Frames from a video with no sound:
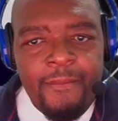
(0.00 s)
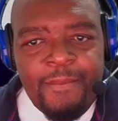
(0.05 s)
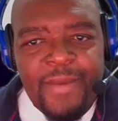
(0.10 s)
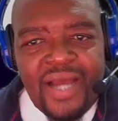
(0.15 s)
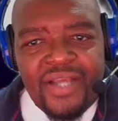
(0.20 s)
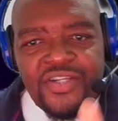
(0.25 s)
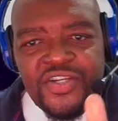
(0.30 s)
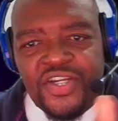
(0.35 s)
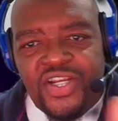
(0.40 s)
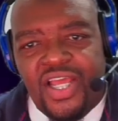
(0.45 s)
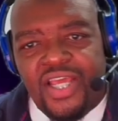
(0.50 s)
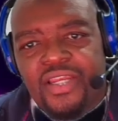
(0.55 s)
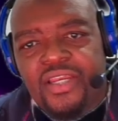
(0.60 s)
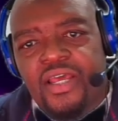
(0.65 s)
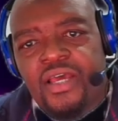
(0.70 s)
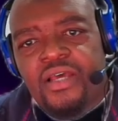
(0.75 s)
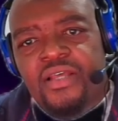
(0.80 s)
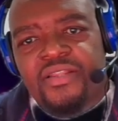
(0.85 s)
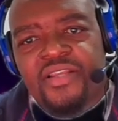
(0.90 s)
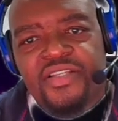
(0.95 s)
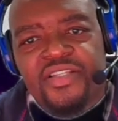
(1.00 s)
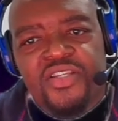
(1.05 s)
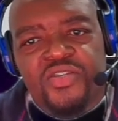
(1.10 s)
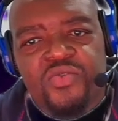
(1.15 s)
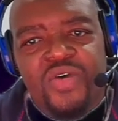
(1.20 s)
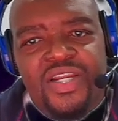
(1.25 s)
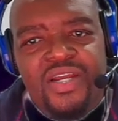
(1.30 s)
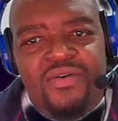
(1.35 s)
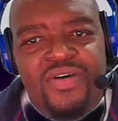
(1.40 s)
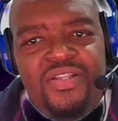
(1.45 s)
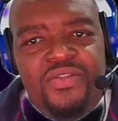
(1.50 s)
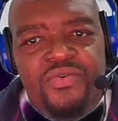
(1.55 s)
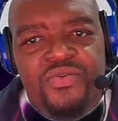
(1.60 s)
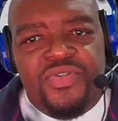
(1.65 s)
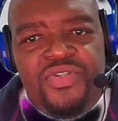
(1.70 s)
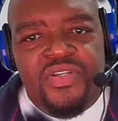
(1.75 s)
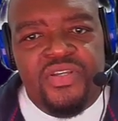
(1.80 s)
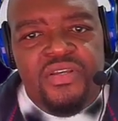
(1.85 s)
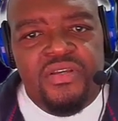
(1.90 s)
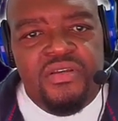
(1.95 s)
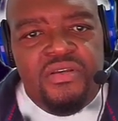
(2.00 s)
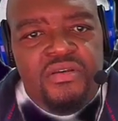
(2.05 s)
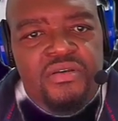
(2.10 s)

Punchline, this is what I want to see.